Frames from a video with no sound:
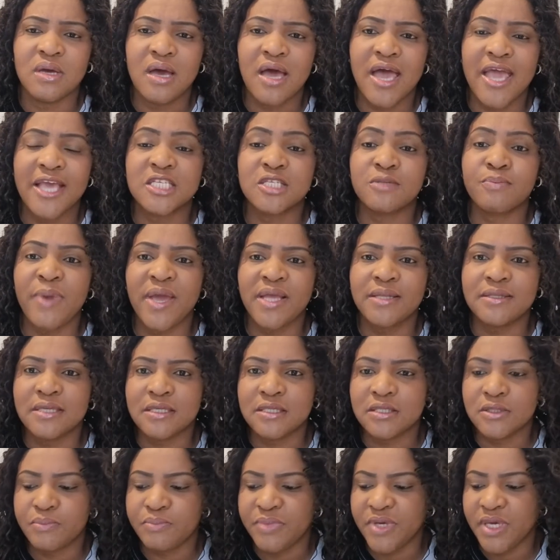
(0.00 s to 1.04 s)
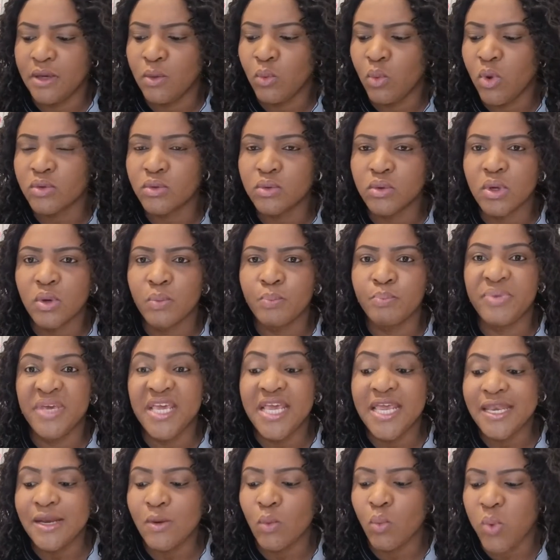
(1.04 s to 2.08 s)
are expected to be, what
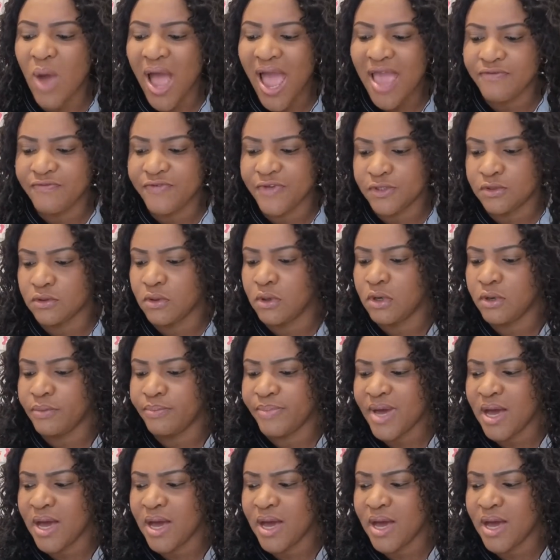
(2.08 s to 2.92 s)
being a wife is all